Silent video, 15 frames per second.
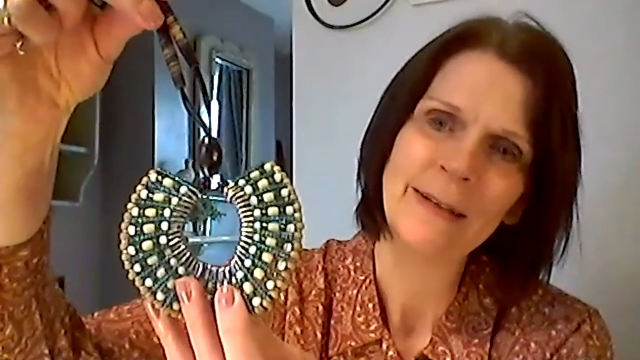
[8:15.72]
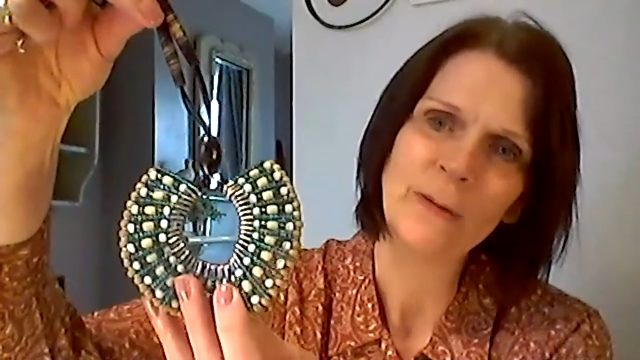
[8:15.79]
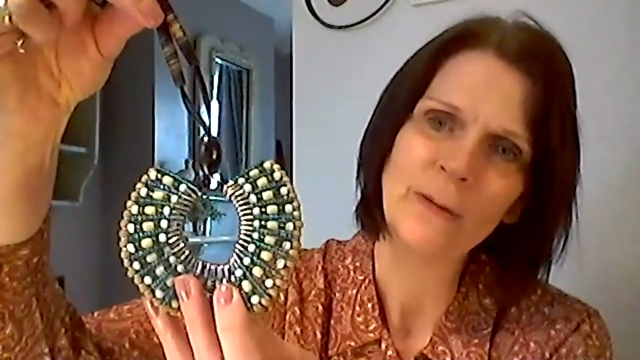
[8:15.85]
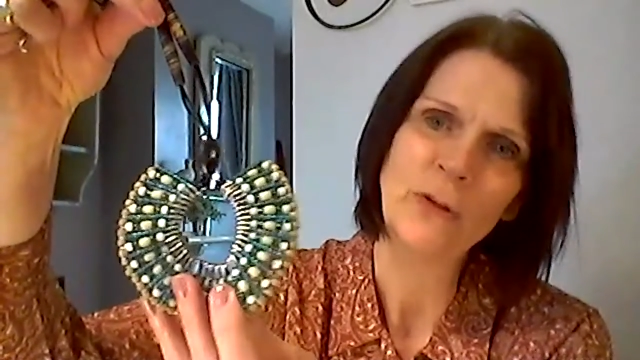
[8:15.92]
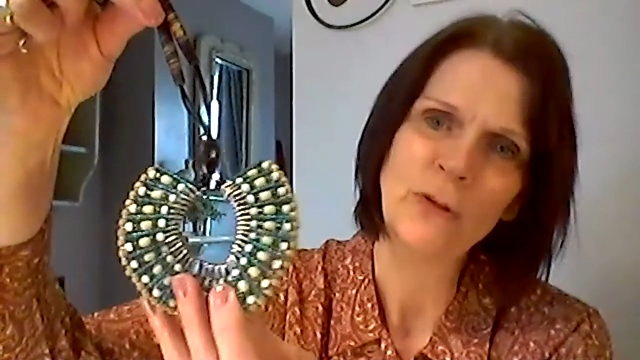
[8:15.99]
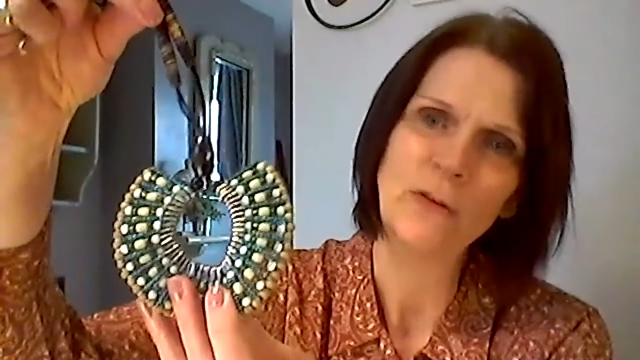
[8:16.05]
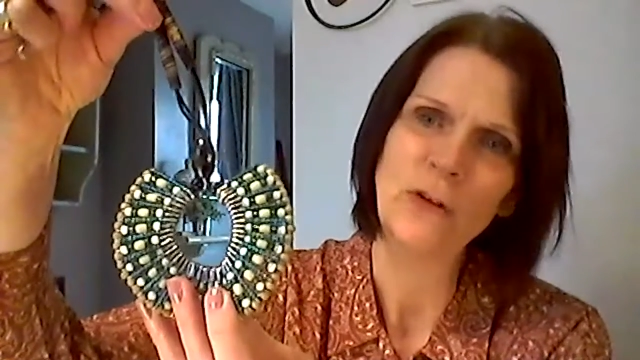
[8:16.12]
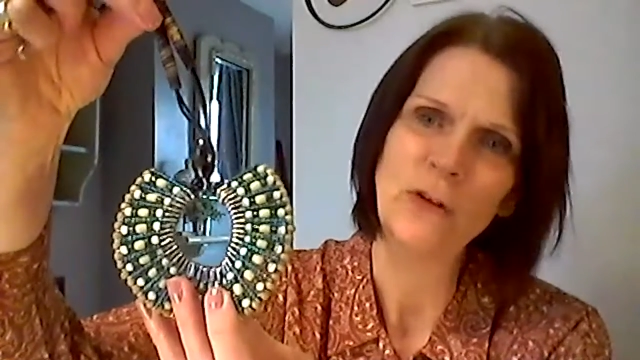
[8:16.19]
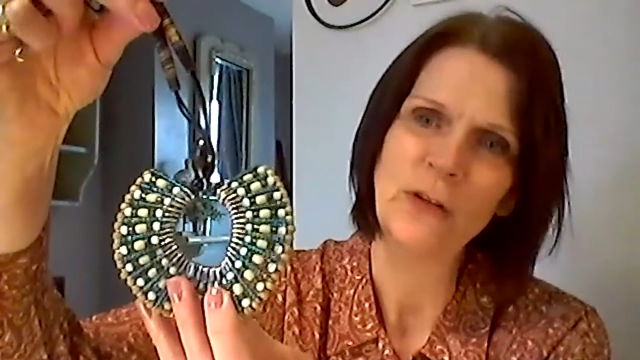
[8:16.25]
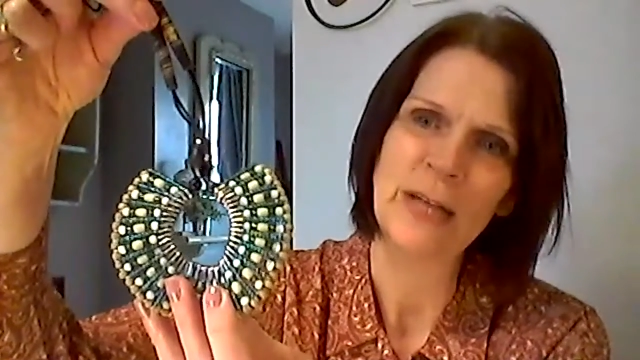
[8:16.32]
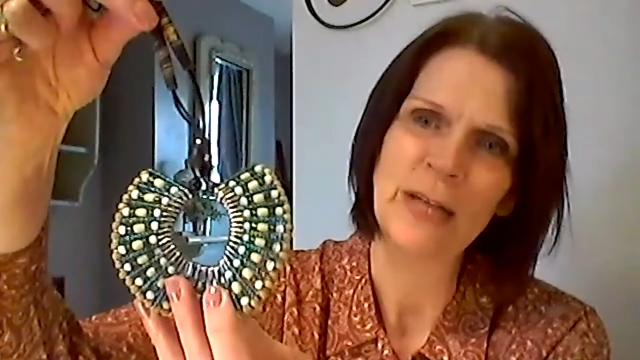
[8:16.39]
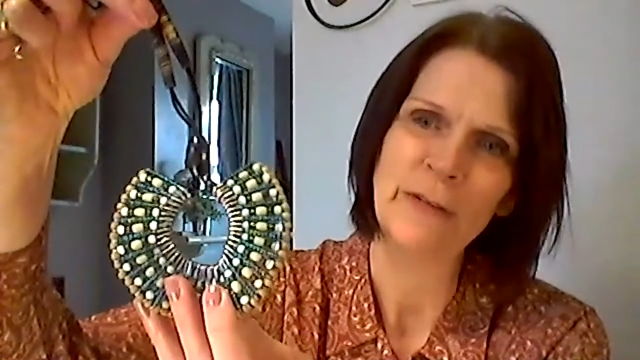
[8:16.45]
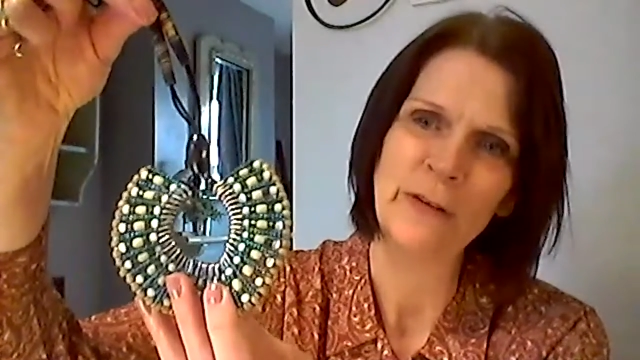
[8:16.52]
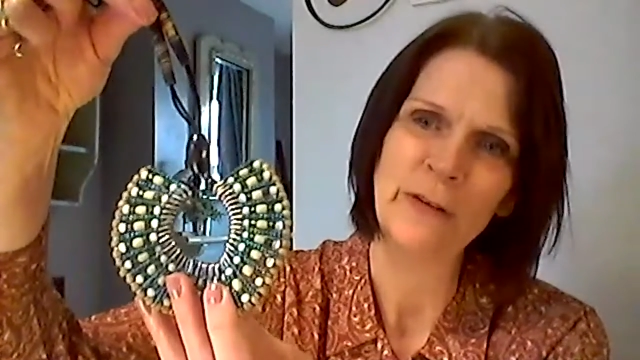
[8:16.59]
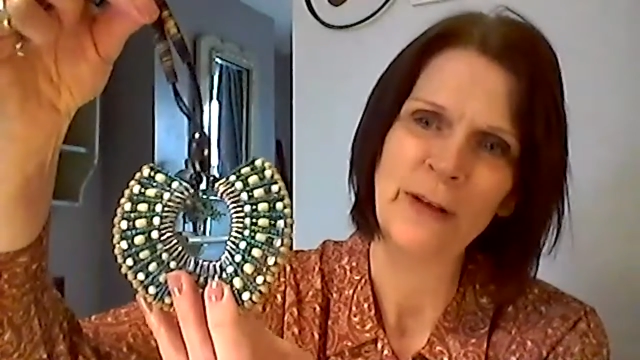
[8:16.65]
I wonder if you could
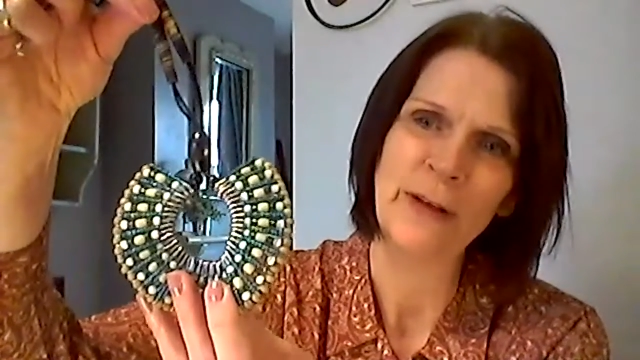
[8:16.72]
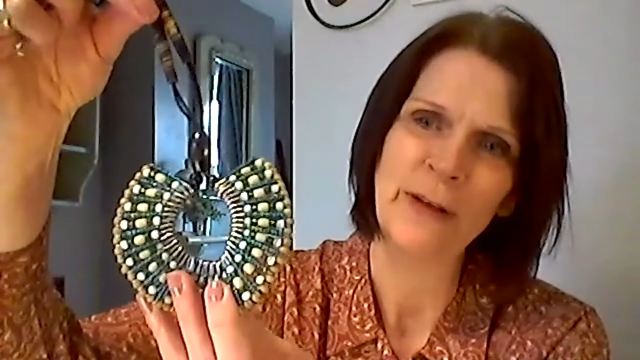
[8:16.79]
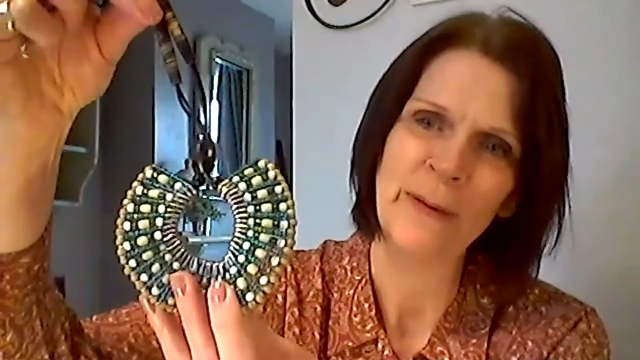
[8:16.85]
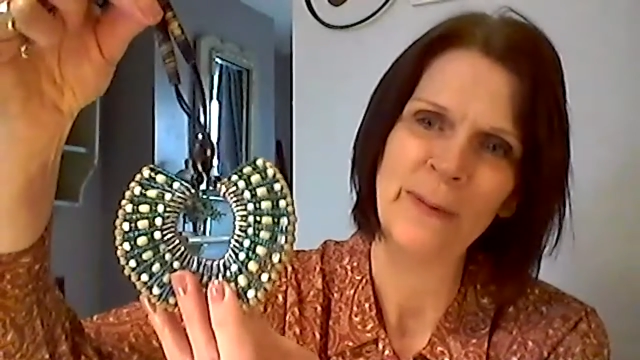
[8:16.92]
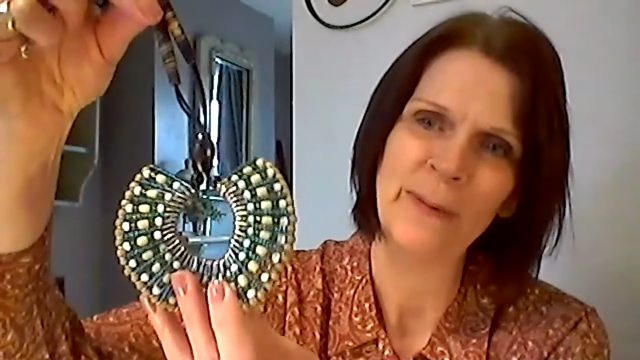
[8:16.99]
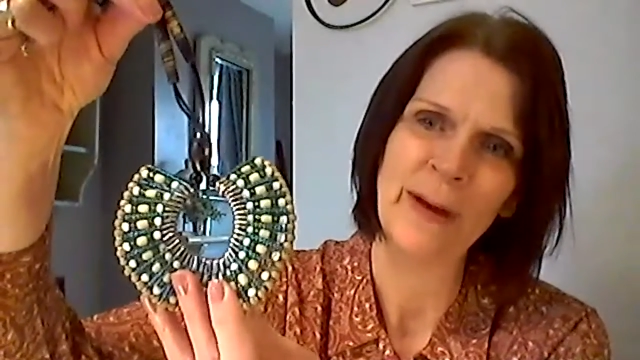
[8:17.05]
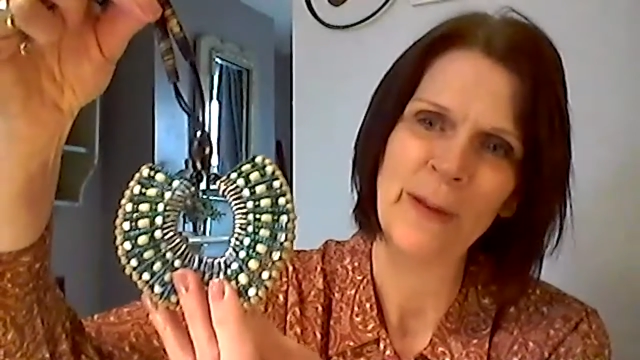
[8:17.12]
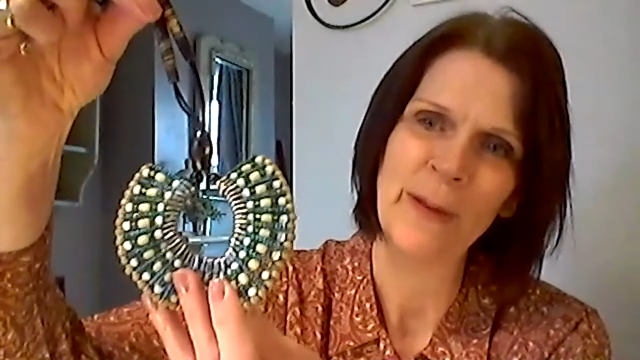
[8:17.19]
have a go